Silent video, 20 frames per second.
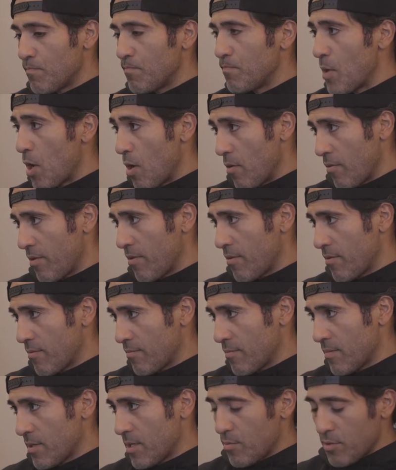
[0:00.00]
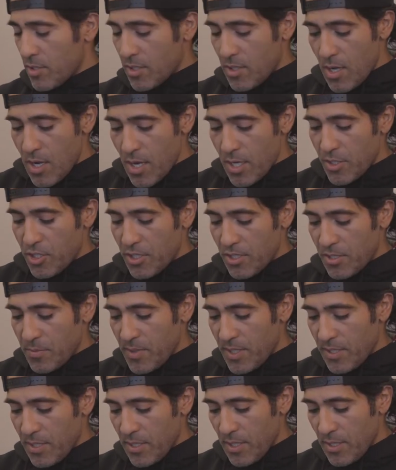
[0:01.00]
Both. It was conscious
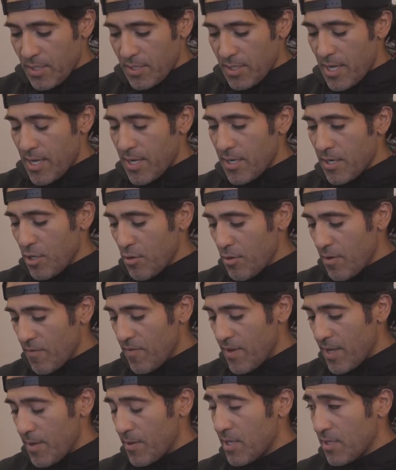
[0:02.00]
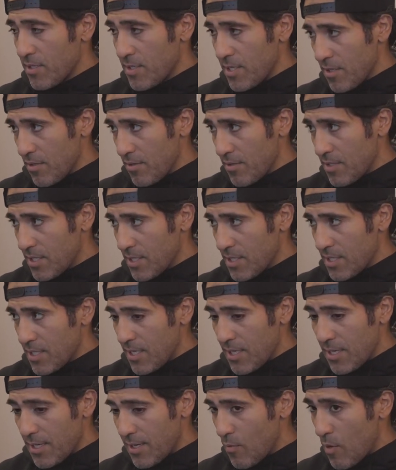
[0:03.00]
because I knew if I continued to
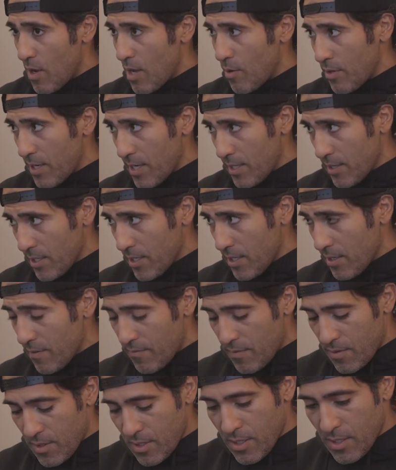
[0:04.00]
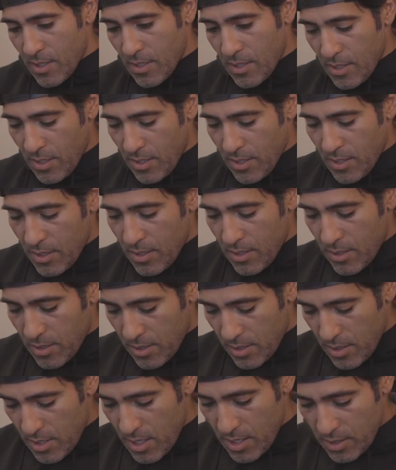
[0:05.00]
succeed at it, why would I leave? Sure
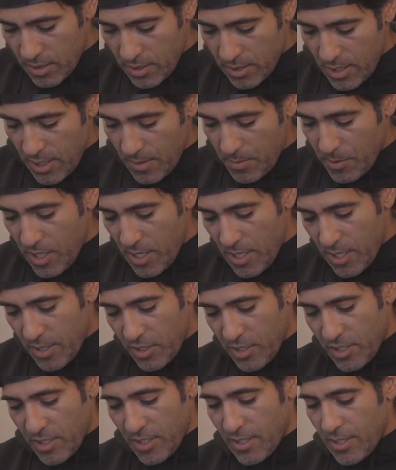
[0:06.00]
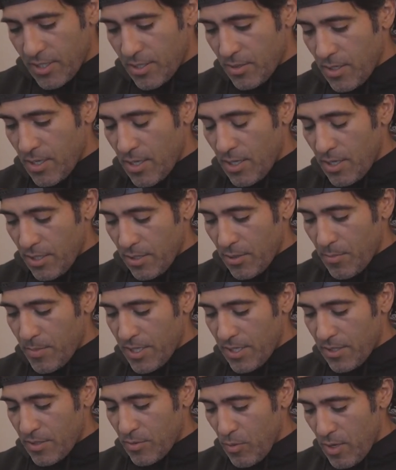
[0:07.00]
uh, subconscious a little
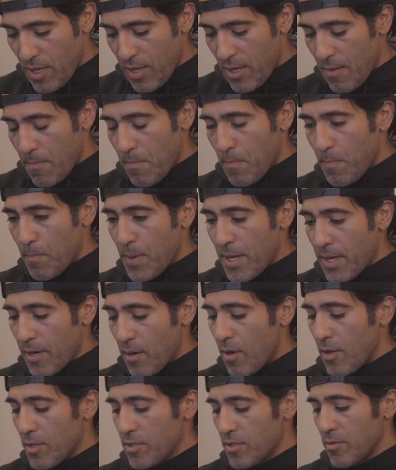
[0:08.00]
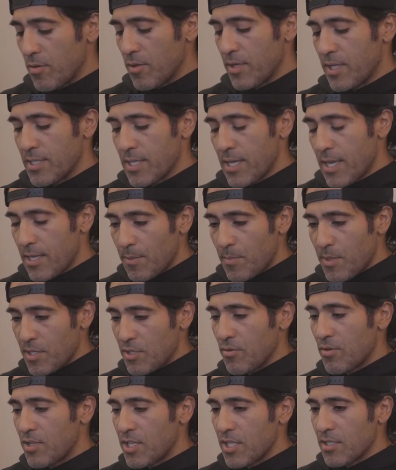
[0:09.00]
bit as well, but also because I had to be
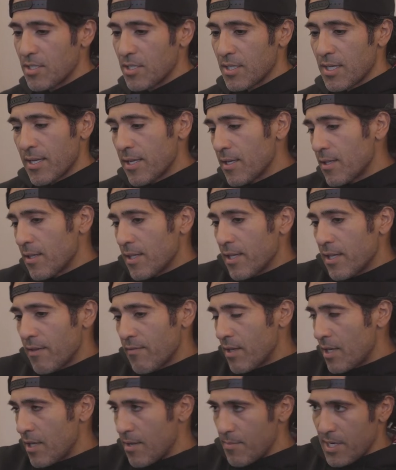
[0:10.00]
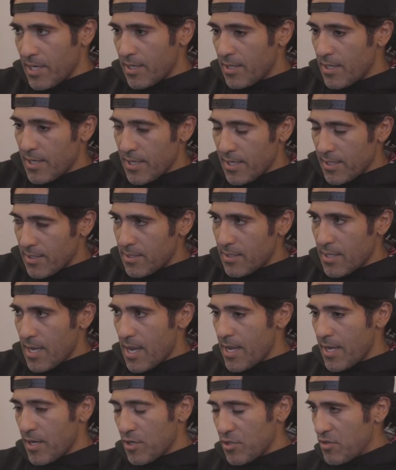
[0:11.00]
strategic. I didn't leave any of my clients
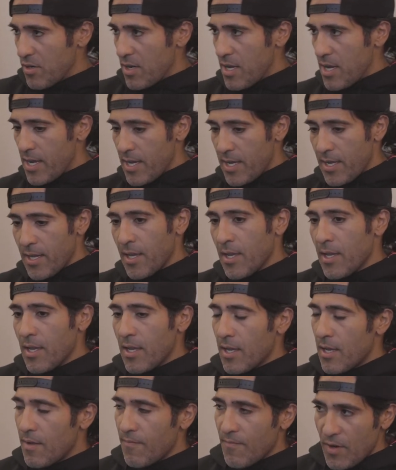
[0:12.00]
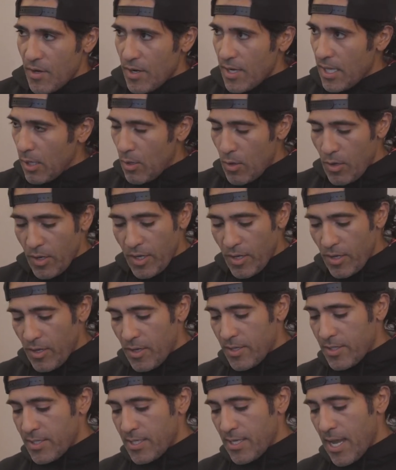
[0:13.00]
high and dry. Yes. I'm very
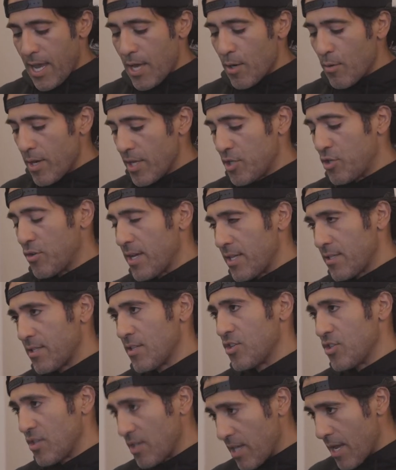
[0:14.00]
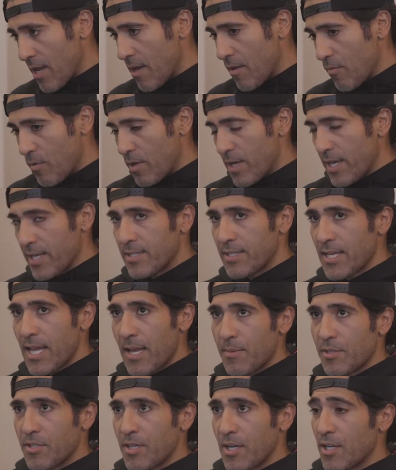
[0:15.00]
loyal. It's yes. like, how do I transition out? What I
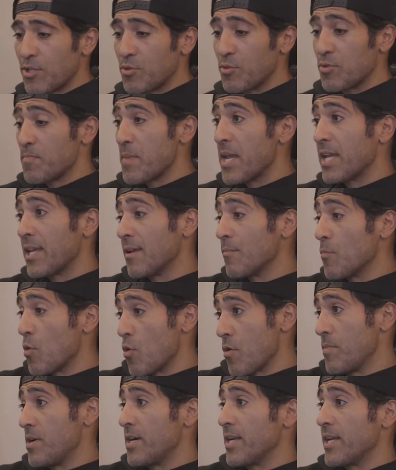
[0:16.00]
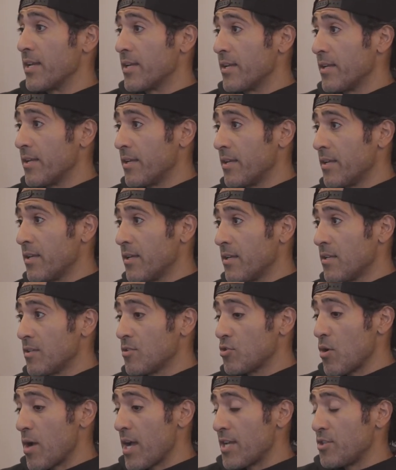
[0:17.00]
sabotaged was making more money. Yes.
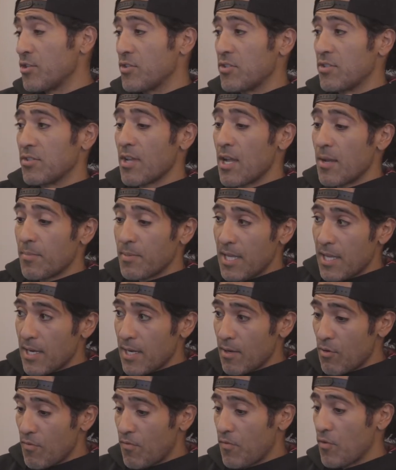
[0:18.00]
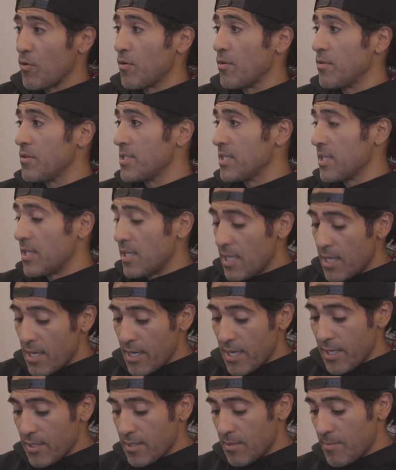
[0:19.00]
So I just stopped getting referrals and
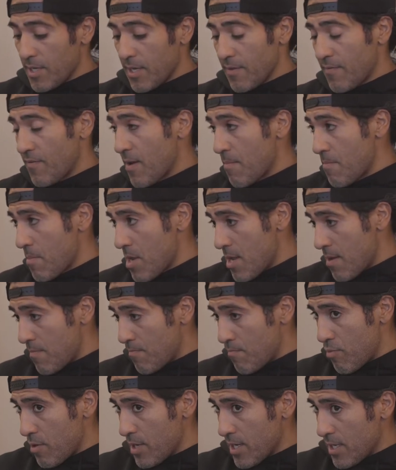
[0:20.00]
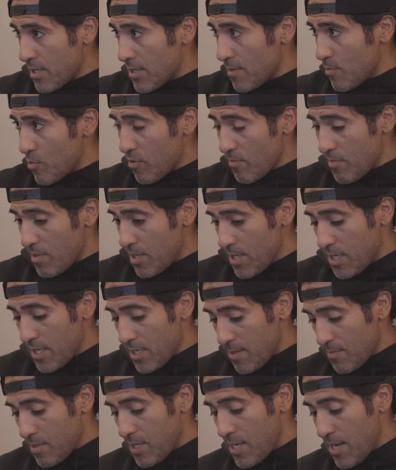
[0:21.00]
clients. I'm like, if I'm not bringing in more money,
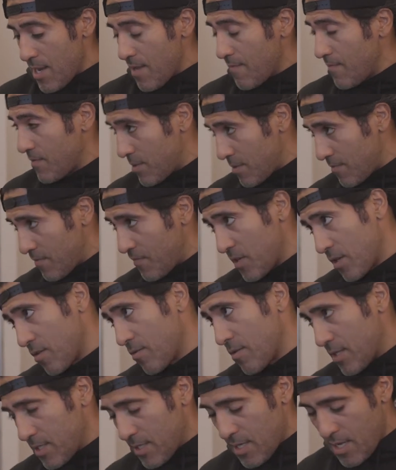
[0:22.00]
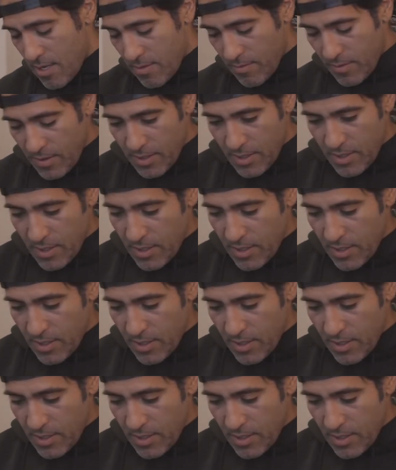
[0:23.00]
I'm going to have to figure this out.